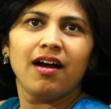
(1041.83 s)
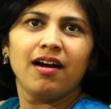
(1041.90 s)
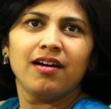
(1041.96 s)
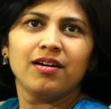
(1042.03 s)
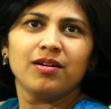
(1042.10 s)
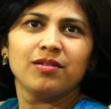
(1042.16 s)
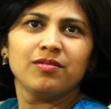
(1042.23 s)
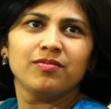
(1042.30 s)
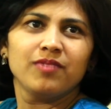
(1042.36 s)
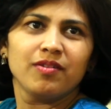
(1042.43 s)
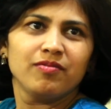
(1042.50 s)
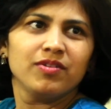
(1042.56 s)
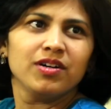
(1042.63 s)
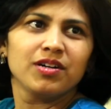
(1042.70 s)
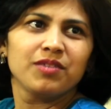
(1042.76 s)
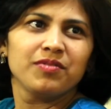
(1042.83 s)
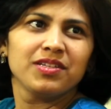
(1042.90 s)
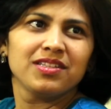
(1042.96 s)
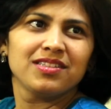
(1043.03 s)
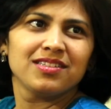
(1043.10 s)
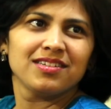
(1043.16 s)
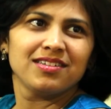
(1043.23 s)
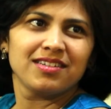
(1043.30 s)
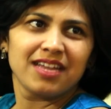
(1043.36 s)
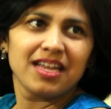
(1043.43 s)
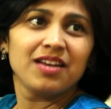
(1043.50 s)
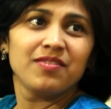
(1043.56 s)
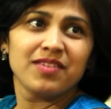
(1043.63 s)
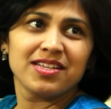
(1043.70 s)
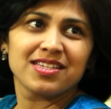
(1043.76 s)
We have worked with
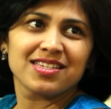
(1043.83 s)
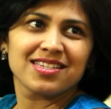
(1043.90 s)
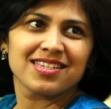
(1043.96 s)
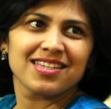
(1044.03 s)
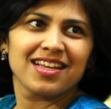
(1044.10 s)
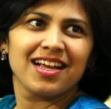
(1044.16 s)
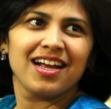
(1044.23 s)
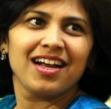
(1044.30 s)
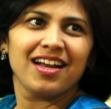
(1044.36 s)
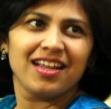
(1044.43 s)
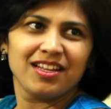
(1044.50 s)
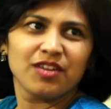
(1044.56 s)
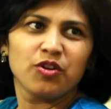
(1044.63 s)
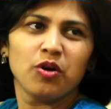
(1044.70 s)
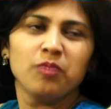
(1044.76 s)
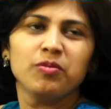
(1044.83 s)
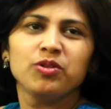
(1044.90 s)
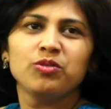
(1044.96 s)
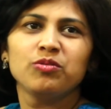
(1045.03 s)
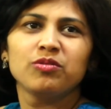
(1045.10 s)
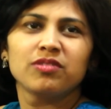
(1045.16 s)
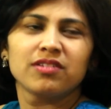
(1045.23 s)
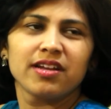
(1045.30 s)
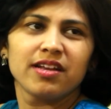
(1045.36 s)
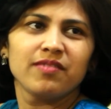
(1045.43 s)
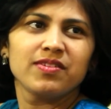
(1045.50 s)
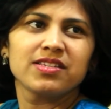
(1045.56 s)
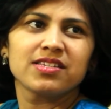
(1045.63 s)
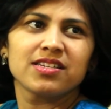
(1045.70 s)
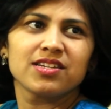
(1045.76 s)
railways in the Coimbatore
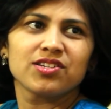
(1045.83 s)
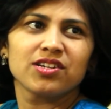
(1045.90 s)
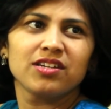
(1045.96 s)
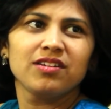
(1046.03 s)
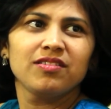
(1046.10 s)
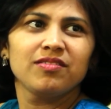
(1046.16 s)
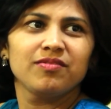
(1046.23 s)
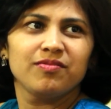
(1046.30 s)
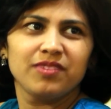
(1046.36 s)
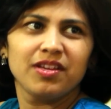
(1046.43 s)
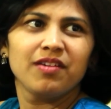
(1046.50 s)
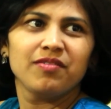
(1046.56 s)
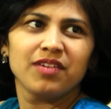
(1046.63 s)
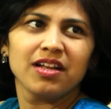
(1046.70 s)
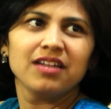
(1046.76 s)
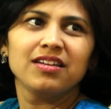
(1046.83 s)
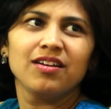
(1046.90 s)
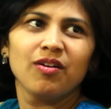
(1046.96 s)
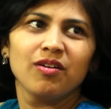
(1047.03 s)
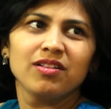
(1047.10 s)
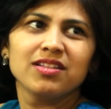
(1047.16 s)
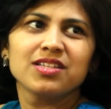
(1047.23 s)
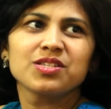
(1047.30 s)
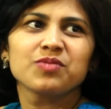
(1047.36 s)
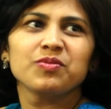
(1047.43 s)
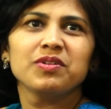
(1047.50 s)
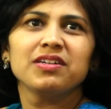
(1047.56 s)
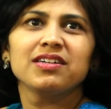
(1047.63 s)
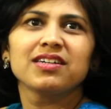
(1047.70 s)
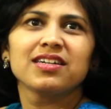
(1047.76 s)
railway station. We have done all this
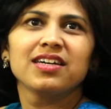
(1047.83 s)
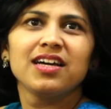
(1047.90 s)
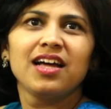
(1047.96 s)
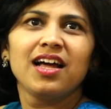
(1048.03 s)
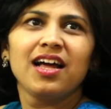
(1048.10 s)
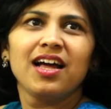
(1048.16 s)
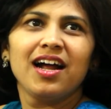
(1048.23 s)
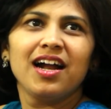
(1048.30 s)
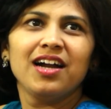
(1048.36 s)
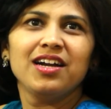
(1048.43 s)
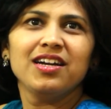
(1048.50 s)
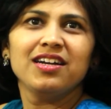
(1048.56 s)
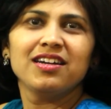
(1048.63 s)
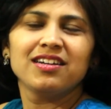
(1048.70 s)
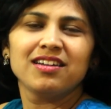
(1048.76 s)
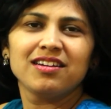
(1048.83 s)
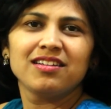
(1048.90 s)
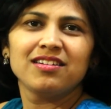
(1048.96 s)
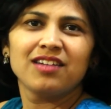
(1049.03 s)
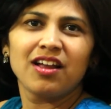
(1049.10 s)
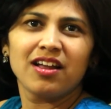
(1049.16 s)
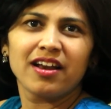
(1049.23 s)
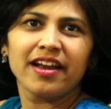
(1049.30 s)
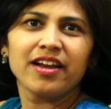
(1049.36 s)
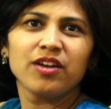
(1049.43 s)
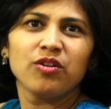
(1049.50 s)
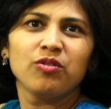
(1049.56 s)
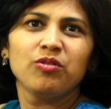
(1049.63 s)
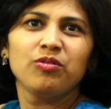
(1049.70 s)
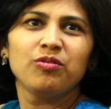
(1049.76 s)
work, and right
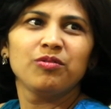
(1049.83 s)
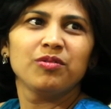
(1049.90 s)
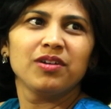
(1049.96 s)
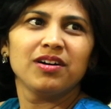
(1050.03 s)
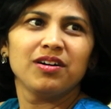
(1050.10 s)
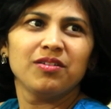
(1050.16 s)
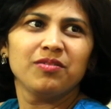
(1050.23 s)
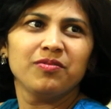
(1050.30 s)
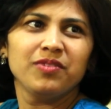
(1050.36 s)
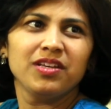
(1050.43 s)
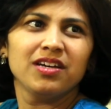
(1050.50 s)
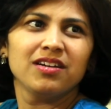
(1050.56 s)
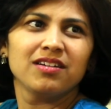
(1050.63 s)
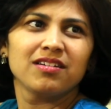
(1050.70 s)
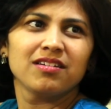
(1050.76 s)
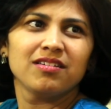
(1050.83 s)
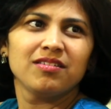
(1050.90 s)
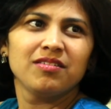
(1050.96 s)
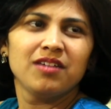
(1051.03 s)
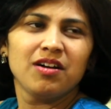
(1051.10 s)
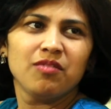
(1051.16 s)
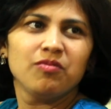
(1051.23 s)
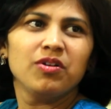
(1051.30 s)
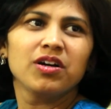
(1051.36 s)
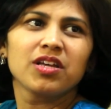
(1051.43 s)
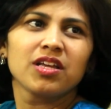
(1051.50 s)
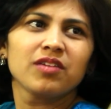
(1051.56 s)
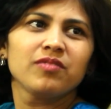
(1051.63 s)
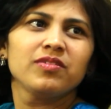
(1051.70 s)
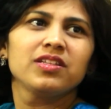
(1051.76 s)
now we are
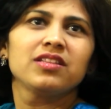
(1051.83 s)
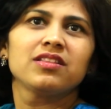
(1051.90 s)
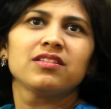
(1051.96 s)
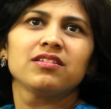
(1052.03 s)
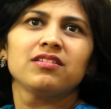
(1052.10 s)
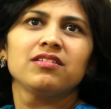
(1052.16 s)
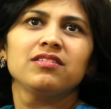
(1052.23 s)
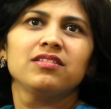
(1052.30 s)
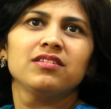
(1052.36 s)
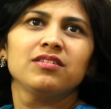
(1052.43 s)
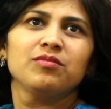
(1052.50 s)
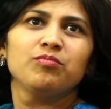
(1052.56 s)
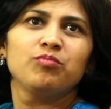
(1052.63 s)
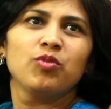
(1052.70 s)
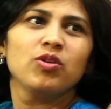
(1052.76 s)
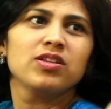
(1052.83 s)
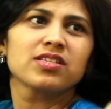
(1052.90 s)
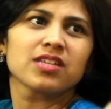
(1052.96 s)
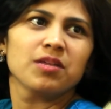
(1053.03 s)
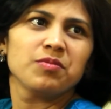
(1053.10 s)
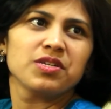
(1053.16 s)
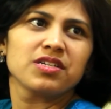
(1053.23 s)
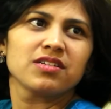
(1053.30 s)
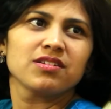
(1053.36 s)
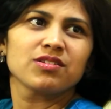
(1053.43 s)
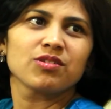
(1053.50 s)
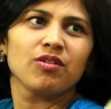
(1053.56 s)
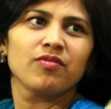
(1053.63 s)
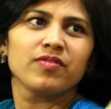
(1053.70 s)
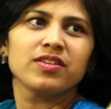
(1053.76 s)
working with the police
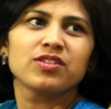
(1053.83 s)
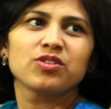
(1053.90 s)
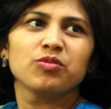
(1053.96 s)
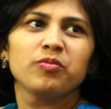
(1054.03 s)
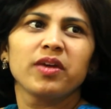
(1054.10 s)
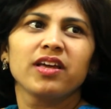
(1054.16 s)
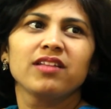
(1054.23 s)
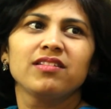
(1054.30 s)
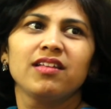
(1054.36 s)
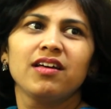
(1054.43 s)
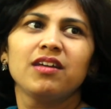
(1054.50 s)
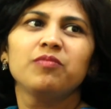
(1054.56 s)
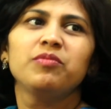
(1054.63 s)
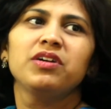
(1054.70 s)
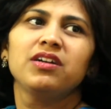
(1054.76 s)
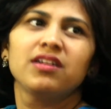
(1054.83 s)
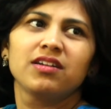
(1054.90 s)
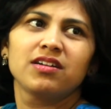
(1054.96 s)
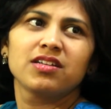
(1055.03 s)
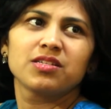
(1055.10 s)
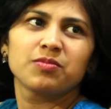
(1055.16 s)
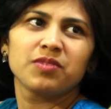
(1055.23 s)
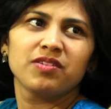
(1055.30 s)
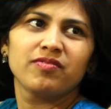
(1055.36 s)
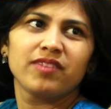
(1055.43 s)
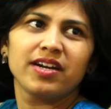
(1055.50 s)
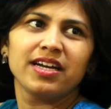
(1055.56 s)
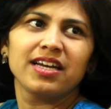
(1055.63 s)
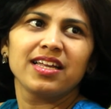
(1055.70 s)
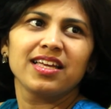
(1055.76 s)
commissioner's office to make their building disabled
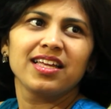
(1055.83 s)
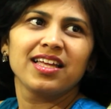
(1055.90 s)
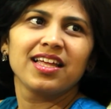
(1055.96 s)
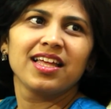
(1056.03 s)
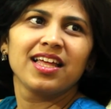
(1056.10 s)
friendly.